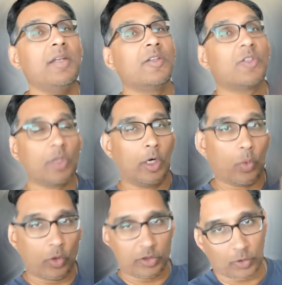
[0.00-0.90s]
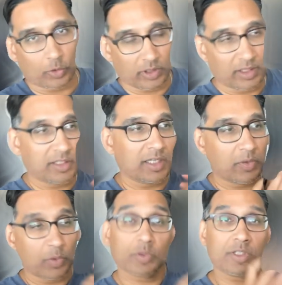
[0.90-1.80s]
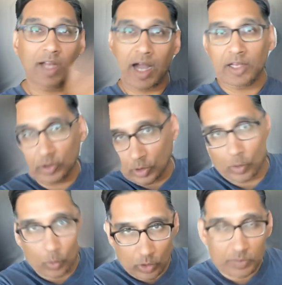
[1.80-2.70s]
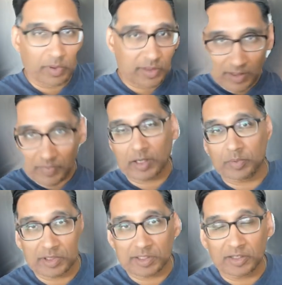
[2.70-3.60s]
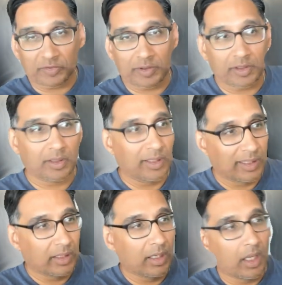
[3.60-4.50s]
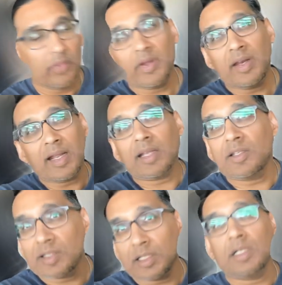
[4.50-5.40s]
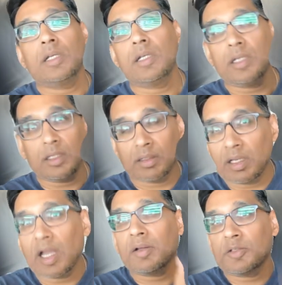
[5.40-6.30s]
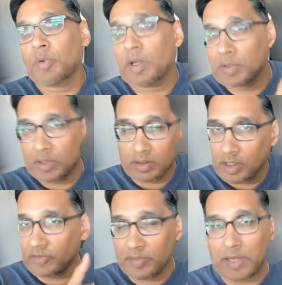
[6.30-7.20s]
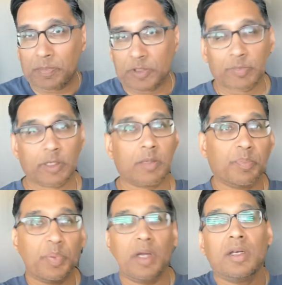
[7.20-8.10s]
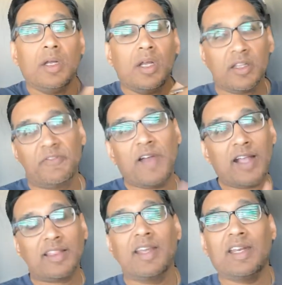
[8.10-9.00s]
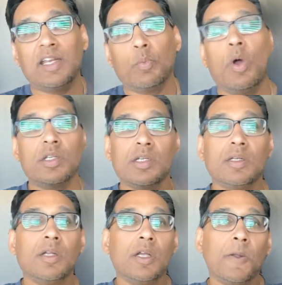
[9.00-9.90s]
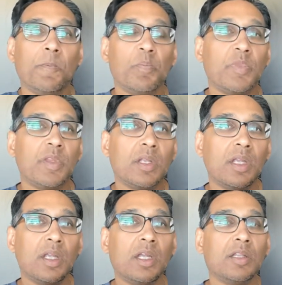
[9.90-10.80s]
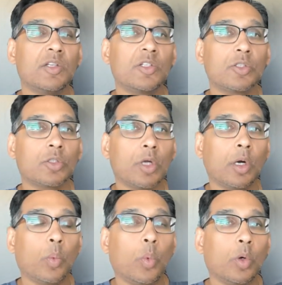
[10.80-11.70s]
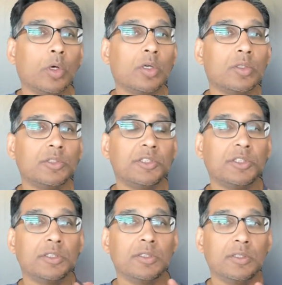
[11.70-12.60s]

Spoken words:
Star Wars story, let's say it was not Star Wars, but something completely different, then I could see, yeah, it's probably good from that perspective. But the fact that it wasn't in the Star Wars,